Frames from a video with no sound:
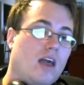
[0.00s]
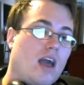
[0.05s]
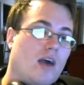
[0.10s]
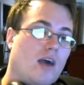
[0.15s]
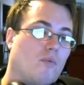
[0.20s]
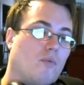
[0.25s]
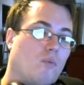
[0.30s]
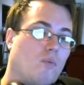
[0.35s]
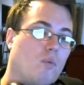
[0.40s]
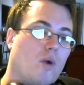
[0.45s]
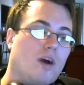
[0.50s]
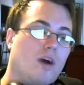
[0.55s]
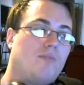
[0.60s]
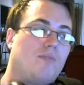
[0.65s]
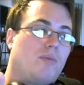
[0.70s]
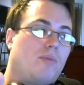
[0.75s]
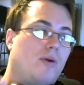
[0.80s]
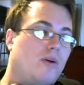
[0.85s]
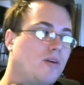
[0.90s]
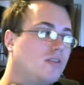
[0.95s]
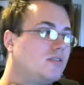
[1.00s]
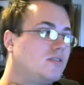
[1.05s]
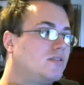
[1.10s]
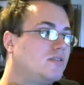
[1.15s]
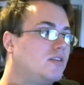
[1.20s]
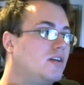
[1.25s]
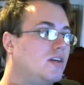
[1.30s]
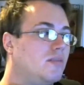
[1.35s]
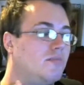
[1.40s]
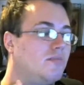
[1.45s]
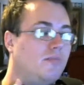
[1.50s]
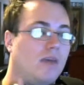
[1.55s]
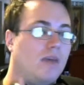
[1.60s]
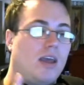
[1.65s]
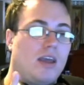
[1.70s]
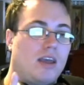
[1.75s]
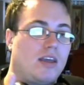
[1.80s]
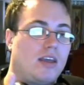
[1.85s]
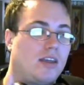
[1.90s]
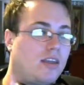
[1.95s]
have one person
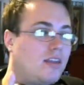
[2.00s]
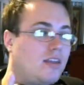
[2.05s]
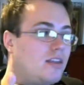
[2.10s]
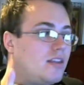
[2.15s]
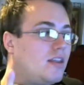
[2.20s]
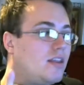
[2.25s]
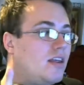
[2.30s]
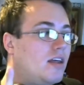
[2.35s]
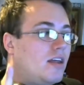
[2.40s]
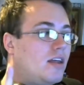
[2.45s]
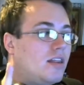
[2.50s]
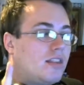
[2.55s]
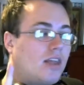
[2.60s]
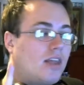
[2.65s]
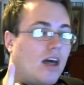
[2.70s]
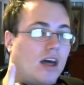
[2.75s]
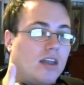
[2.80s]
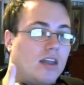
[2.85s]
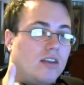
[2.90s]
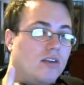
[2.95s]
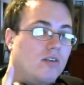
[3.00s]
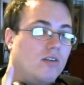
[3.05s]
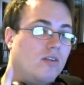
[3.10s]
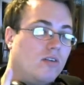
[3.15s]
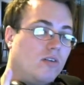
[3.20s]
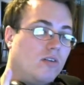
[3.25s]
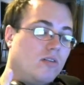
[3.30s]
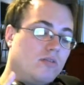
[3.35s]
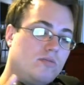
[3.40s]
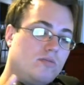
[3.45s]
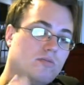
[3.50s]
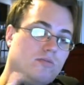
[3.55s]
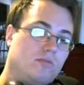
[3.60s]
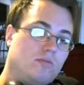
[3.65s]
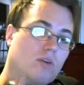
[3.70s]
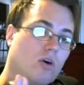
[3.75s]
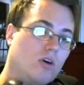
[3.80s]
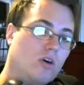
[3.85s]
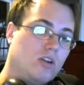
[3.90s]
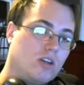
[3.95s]
make that new
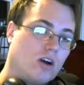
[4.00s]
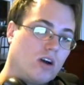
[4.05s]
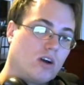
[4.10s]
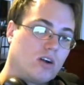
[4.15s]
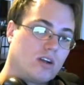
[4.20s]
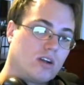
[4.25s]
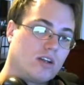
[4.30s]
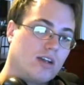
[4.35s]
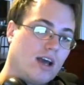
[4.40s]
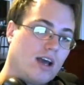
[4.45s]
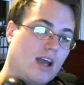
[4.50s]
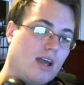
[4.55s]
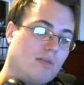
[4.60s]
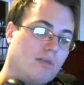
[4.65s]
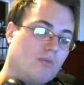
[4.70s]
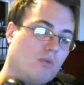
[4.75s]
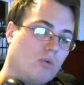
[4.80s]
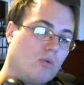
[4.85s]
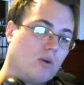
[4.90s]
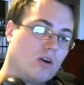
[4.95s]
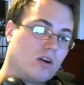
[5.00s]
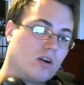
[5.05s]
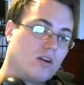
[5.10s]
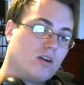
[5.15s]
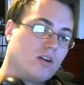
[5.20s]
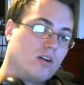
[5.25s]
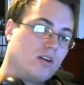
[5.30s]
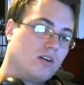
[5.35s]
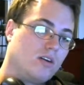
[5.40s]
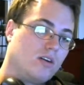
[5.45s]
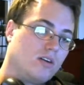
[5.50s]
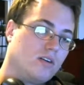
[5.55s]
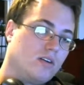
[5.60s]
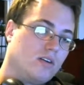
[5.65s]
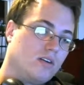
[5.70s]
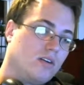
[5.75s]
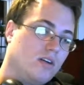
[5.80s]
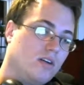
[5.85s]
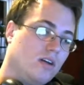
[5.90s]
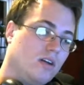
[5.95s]
old archetype work,
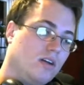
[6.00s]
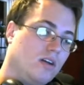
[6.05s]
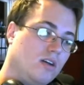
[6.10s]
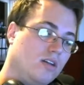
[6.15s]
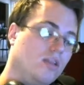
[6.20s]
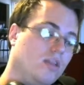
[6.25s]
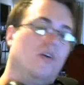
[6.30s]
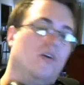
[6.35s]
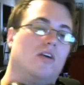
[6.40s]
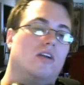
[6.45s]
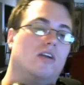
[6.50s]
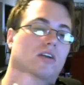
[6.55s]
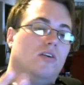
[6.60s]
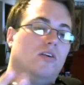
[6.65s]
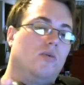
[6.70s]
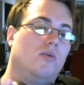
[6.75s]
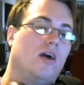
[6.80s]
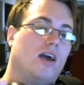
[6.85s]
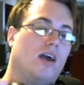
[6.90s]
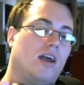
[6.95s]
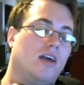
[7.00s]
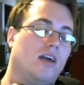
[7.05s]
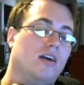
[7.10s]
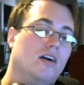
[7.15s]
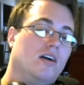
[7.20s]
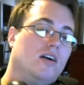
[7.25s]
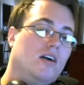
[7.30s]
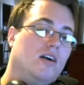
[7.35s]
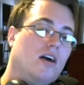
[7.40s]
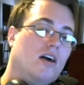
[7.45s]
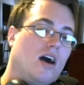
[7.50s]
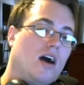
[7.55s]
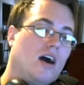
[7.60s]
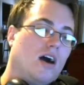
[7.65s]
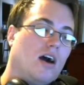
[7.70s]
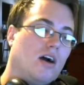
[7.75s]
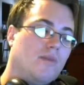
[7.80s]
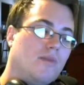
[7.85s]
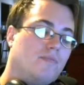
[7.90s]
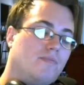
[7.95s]
you know, in a new way,
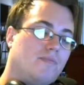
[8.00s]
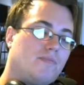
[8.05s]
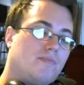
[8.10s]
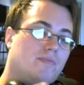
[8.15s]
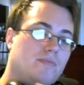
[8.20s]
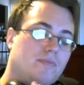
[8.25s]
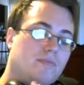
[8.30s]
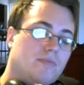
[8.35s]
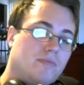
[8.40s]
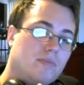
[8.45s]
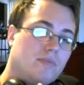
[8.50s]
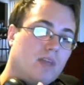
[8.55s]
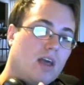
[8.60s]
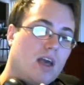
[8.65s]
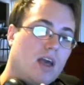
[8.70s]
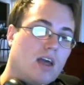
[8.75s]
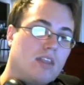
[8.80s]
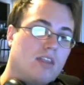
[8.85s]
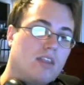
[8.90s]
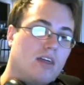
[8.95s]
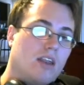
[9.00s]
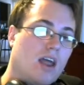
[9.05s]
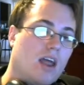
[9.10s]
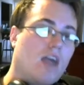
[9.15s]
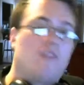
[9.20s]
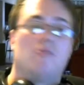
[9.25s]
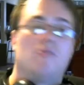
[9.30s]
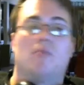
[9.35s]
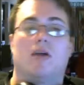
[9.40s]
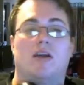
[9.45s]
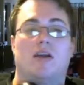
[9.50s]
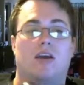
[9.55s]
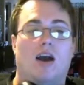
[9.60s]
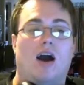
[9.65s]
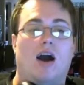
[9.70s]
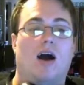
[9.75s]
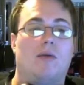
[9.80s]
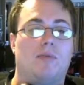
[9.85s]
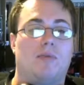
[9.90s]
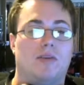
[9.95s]
and then everybody
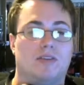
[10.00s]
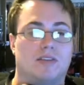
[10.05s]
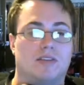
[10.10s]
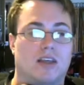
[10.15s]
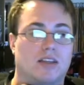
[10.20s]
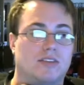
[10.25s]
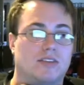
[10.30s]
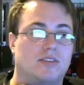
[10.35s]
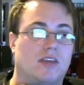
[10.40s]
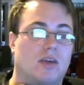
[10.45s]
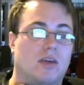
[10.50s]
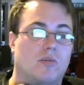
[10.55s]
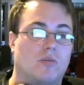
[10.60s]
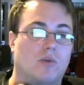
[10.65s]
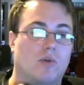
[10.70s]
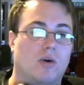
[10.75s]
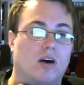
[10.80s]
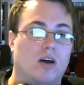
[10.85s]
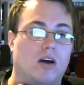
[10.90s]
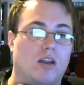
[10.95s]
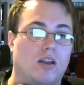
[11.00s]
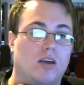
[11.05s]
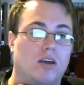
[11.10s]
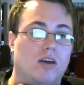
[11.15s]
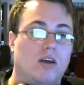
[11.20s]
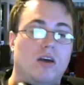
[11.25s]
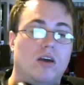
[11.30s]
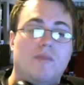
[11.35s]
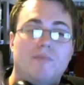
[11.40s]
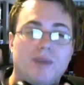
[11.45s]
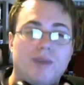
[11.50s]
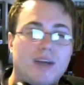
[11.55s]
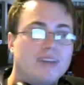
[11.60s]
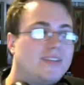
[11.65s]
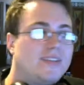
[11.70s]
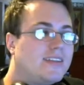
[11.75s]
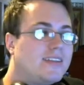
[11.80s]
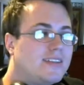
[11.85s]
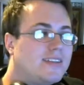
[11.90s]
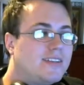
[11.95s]
copies that same one,
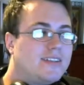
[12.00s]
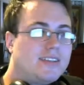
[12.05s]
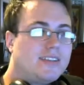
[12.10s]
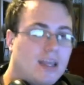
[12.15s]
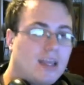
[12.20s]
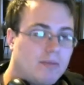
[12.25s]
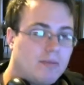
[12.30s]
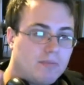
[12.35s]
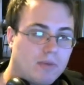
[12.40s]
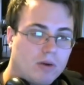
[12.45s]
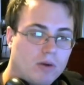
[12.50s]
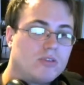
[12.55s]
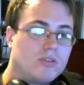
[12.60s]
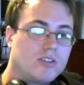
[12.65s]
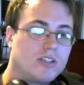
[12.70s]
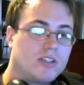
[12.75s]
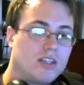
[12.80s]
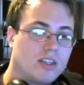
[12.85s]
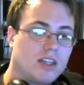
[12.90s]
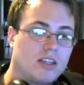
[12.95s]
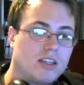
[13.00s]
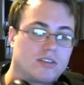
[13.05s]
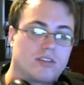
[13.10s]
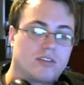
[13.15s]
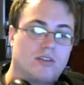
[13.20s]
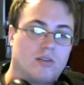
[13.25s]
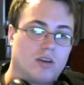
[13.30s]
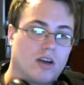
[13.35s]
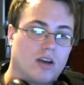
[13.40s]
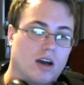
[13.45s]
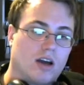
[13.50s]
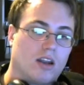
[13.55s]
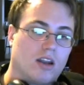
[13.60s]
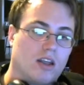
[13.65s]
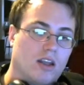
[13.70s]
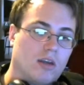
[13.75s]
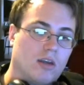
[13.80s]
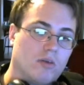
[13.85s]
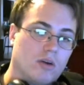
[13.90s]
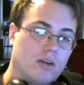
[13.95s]
because that's the same bullshit that's going
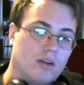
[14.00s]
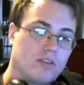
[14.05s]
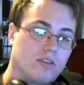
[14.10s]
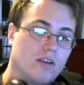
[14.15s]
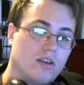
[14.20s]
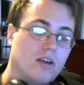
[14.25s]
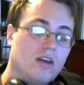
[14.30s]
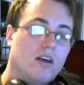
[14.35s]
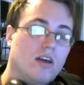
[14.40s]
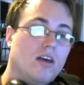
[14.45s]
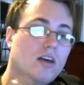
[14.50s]
on anyways.